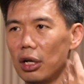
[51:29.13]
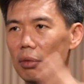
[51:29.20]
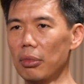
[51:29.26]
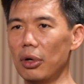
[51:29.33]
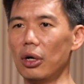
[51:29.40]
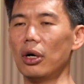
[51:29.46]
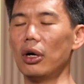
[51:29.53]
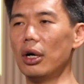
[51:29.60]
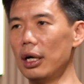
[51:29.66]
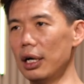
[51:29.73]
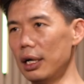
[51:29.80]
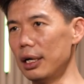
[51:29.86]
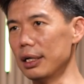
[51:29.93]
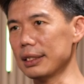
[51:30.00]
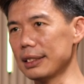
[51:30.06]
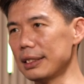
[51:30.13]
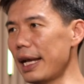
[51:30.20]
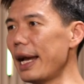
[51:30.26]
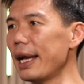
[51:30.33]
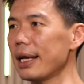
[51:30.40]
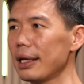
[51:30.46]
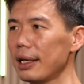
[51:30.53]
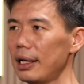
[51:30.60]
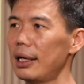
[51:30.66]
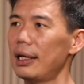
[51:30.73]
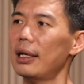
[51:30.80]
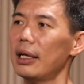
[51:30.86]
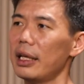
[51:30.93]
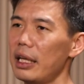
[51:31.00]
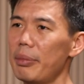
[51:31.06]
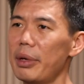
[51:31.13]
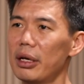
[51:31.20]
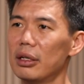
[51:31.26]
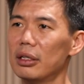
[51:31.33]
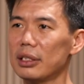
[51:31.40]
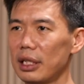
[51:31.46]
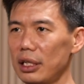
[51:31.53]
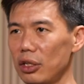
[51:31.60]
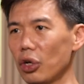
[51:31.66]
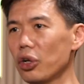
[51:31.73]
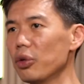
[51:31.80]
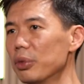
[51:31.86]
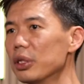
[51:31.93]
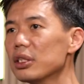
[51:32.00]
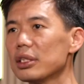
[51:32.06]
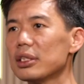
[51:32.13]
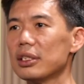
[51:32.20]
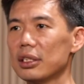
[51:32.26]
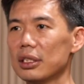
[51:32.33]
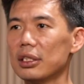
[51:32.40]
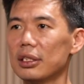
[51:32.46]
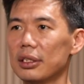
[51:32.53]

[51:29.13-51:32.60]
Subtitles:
a lot more Slack and emails and documents.